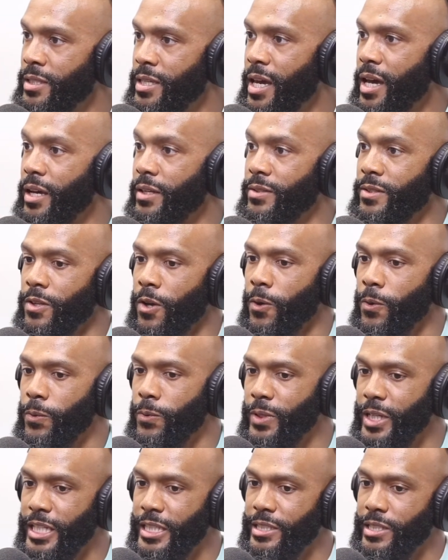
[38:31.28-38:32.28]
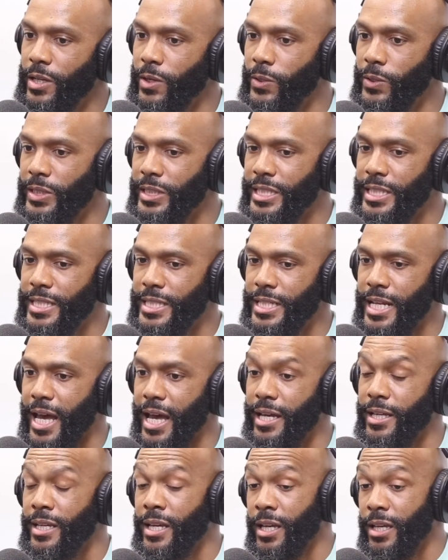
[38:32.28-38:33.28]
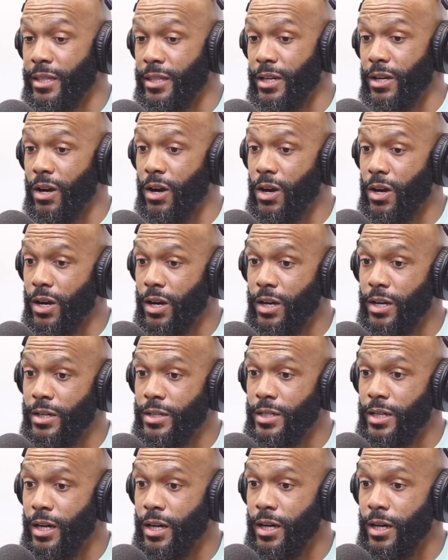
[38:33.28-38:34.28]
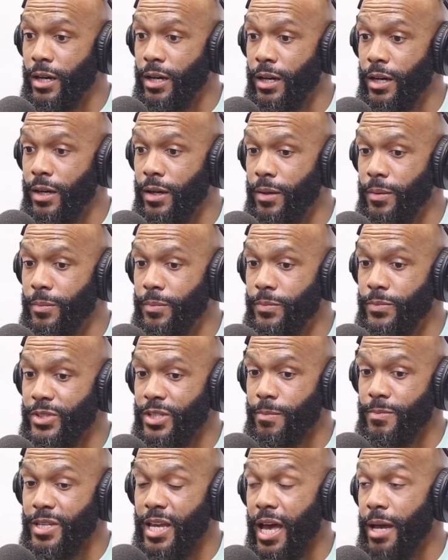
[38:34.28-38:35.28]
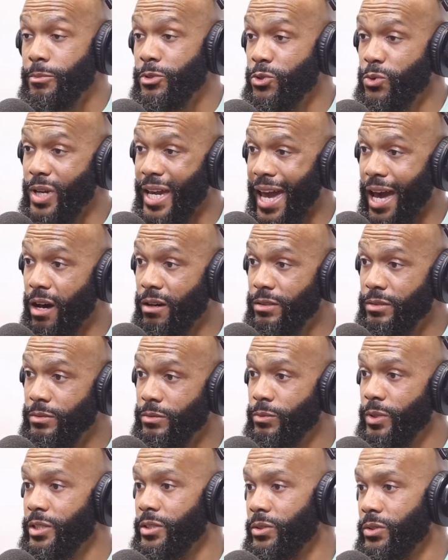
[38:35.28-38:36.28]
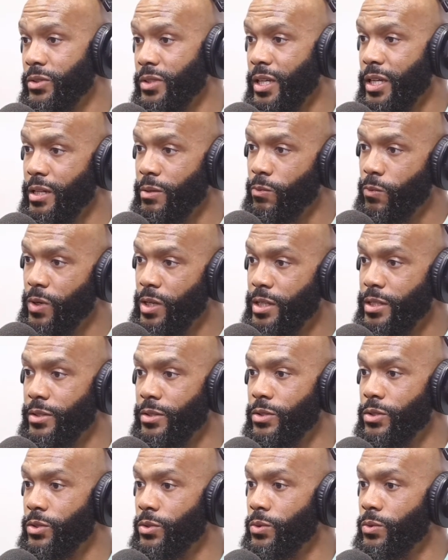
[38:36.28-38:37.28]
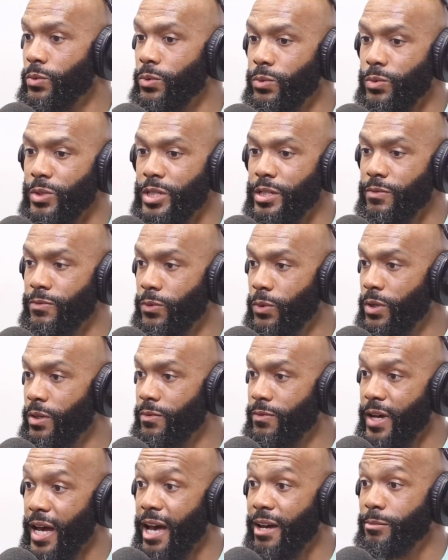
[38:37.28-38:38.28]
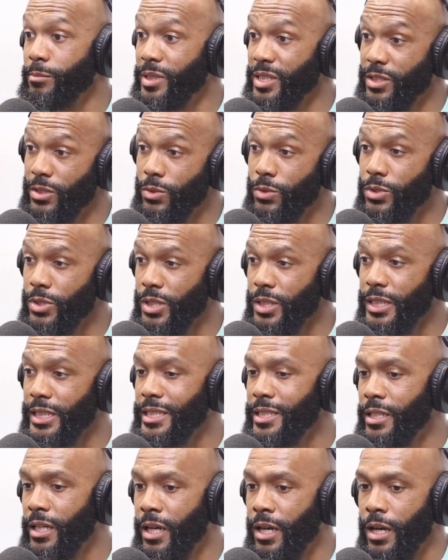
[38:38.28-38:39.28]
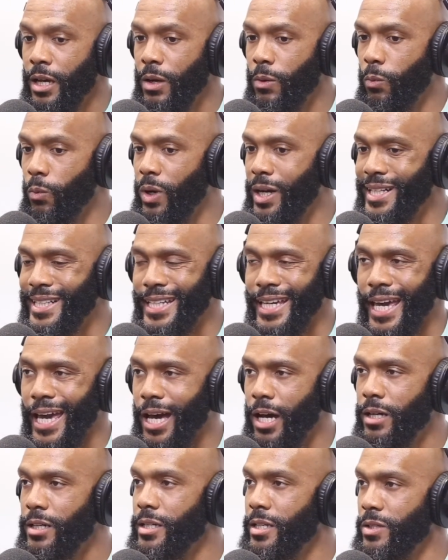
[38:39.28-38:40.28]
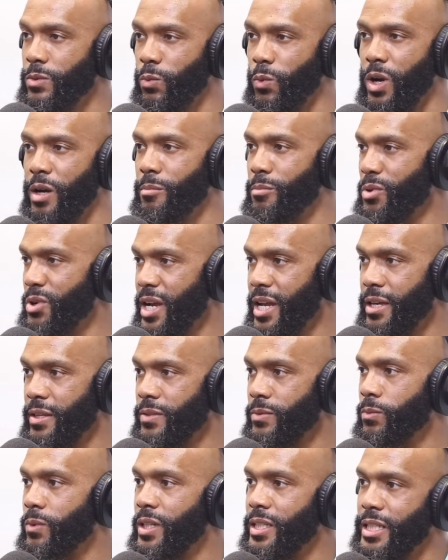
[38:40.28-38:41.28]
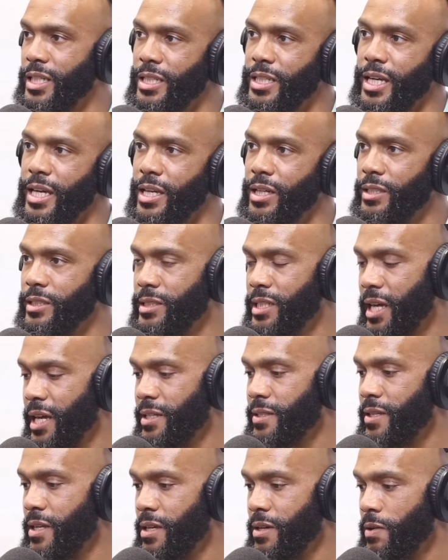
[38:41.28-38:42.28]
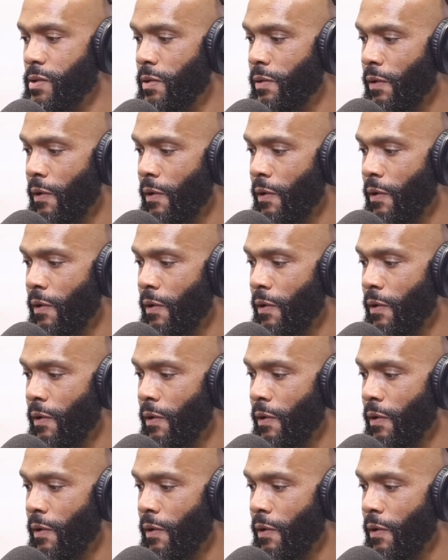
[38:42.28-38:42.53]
Yeah, so in yoga, it's not, there are, sometimes you count where you'll say 1, 2, 3, 4, 5, but usually 1 count is 1 breath, 1 inhale and exhale.